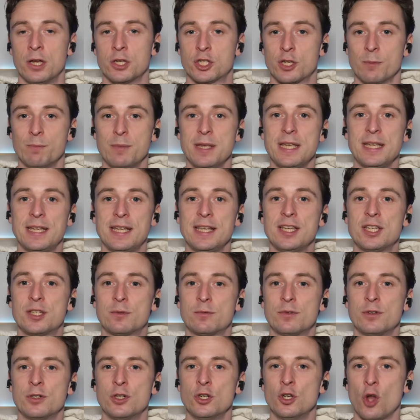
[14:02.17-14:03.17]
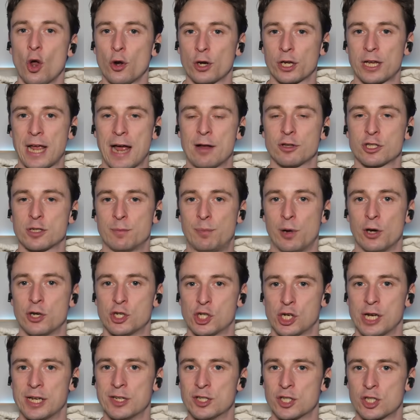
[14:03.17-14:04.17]
To me, he's not a
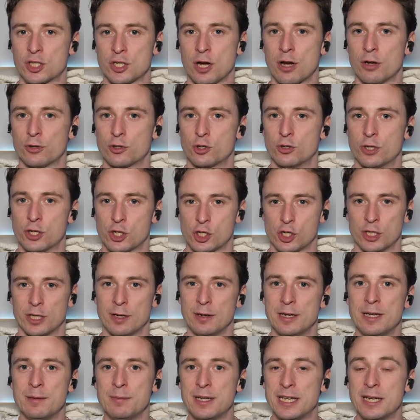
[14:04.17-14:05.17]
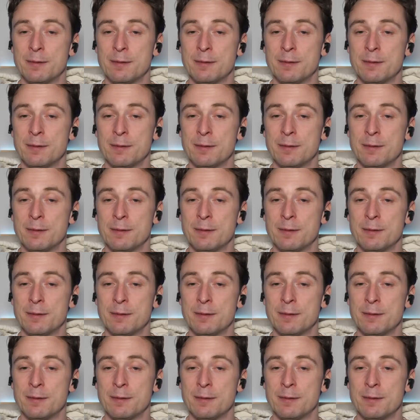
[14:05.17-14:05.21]
counterpuncher in style traditionally.